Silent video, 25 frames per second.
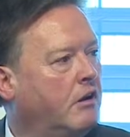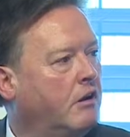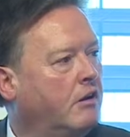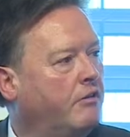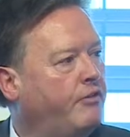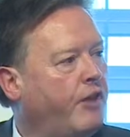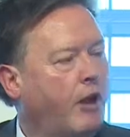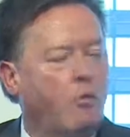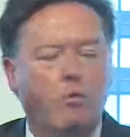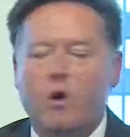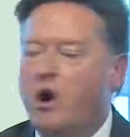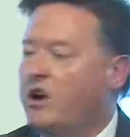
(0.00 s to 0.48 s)

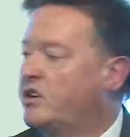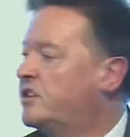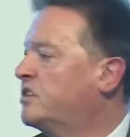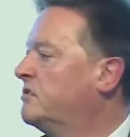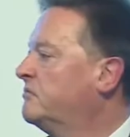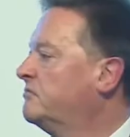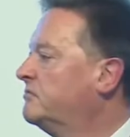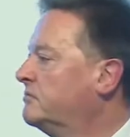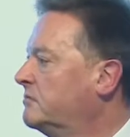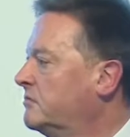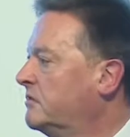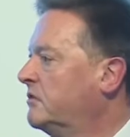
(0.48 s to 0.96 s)
They weren't.
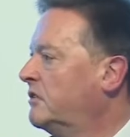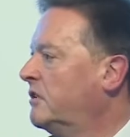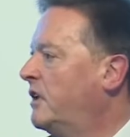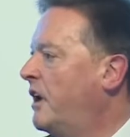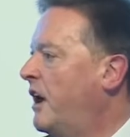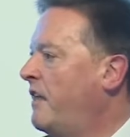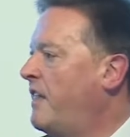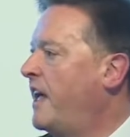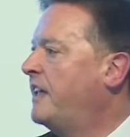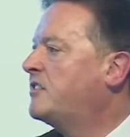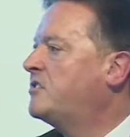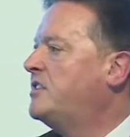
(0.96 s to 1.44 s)

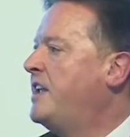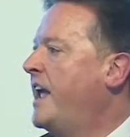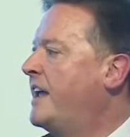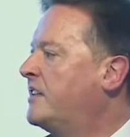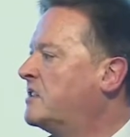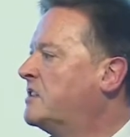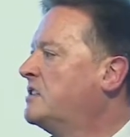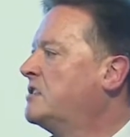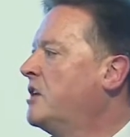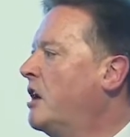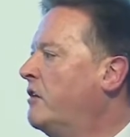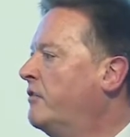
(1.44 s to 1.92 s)
And that's the
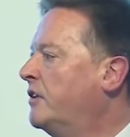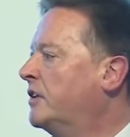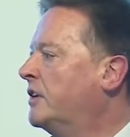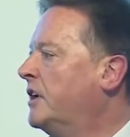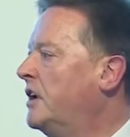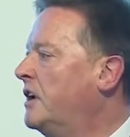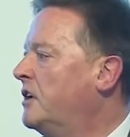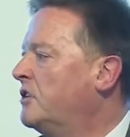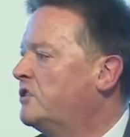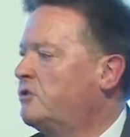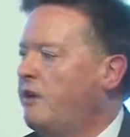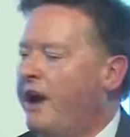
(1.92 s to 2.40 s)
essence of it.
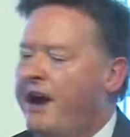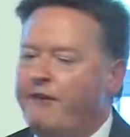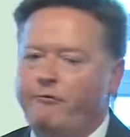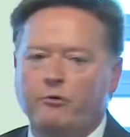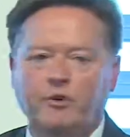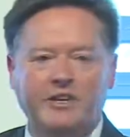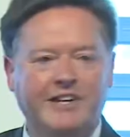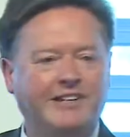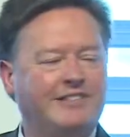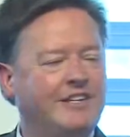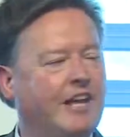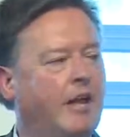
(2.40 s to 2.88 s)
So
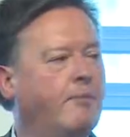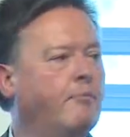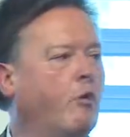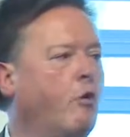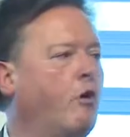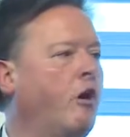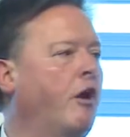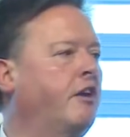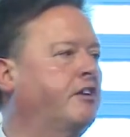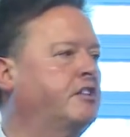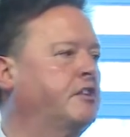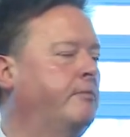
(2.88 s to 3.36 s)
everyone needs to get
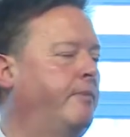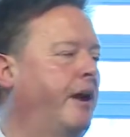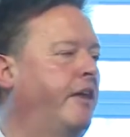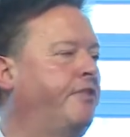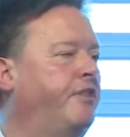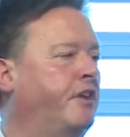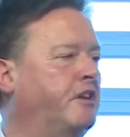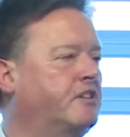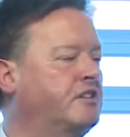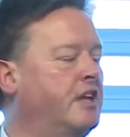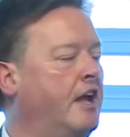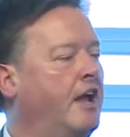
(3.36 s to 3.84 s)
more honest about
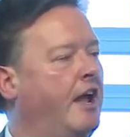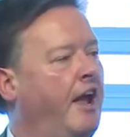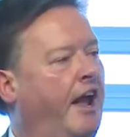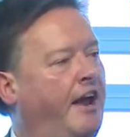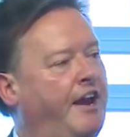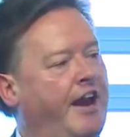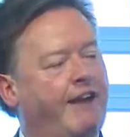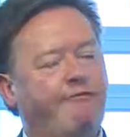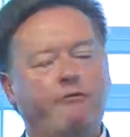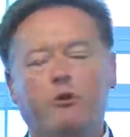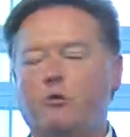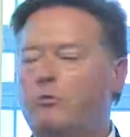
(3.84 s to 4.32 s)
this,
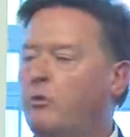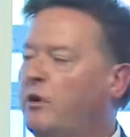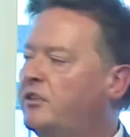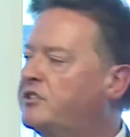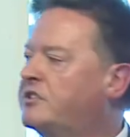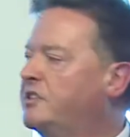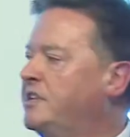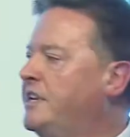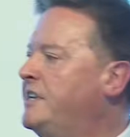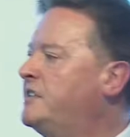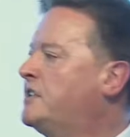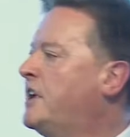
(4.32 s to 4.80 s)
and everyone
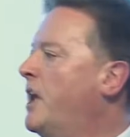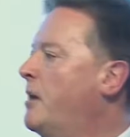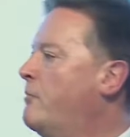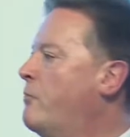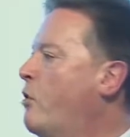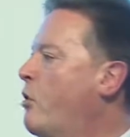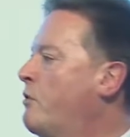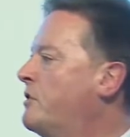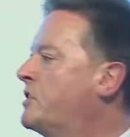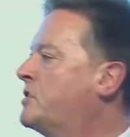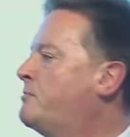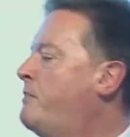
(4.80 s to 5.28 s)
needs to get
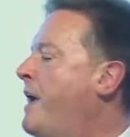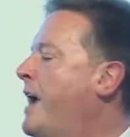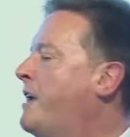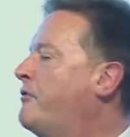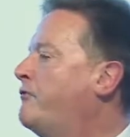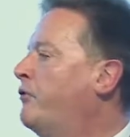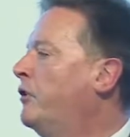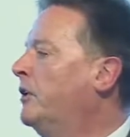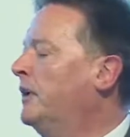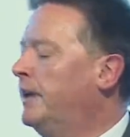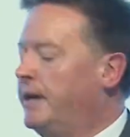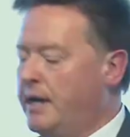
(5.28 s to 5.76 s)
more
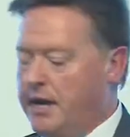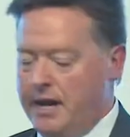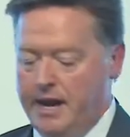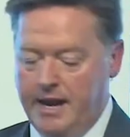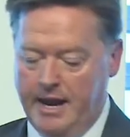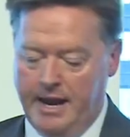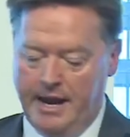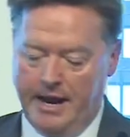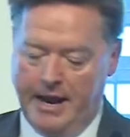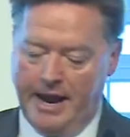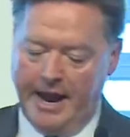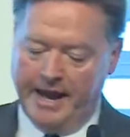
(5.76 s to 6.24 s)
respectful.
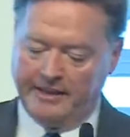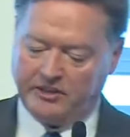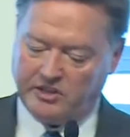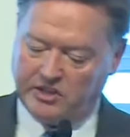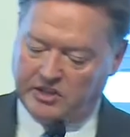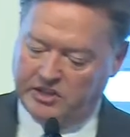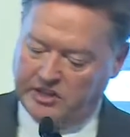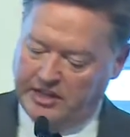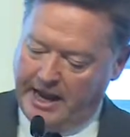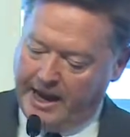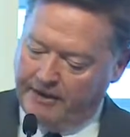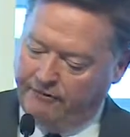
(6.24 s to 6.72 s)

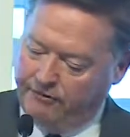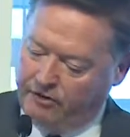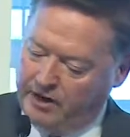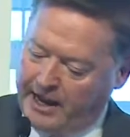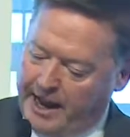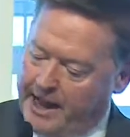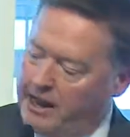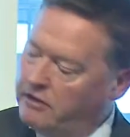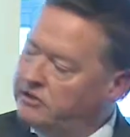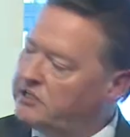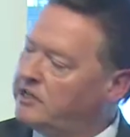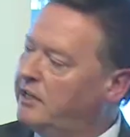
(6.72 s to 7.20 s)
At
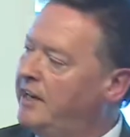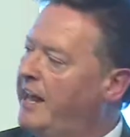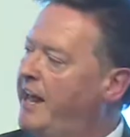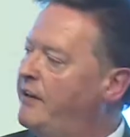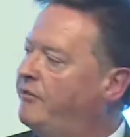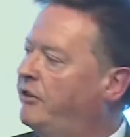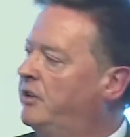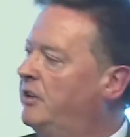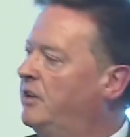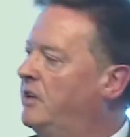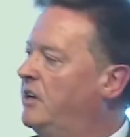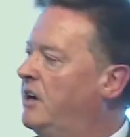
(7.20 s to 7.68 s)
council
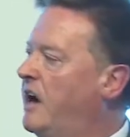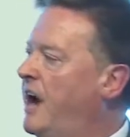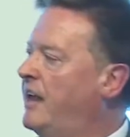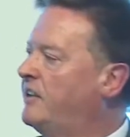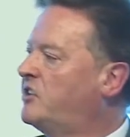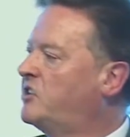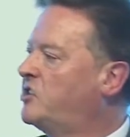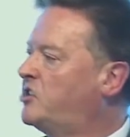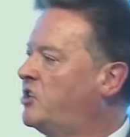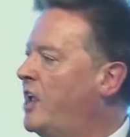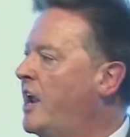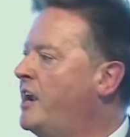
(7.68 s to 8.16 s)
level, at
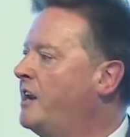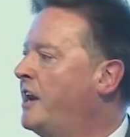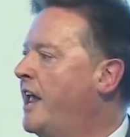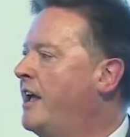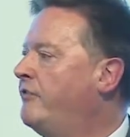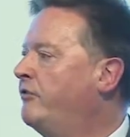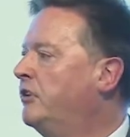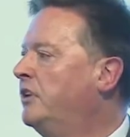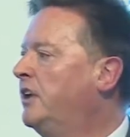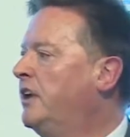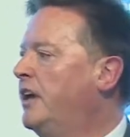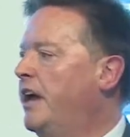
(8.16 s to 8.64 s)
state
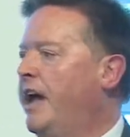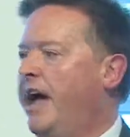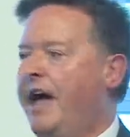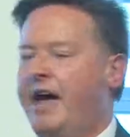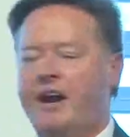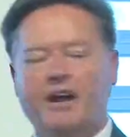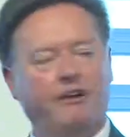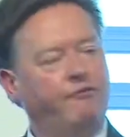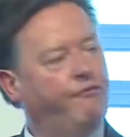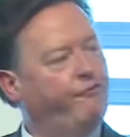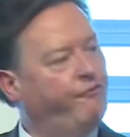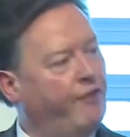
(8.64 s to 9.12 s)
level,
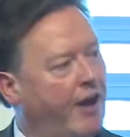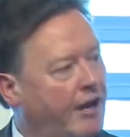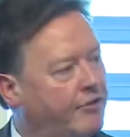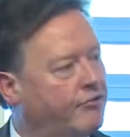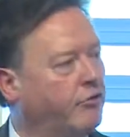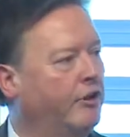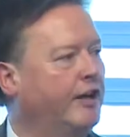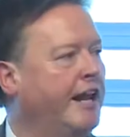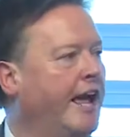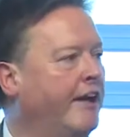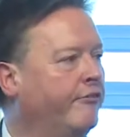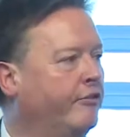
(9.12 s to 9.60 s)
and at
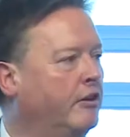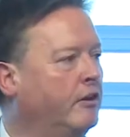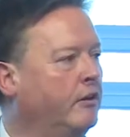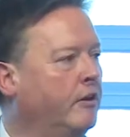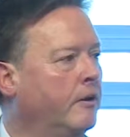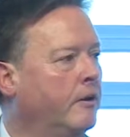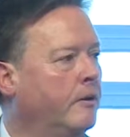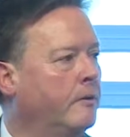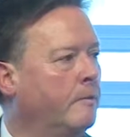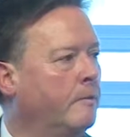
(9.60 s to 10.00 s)
federal level,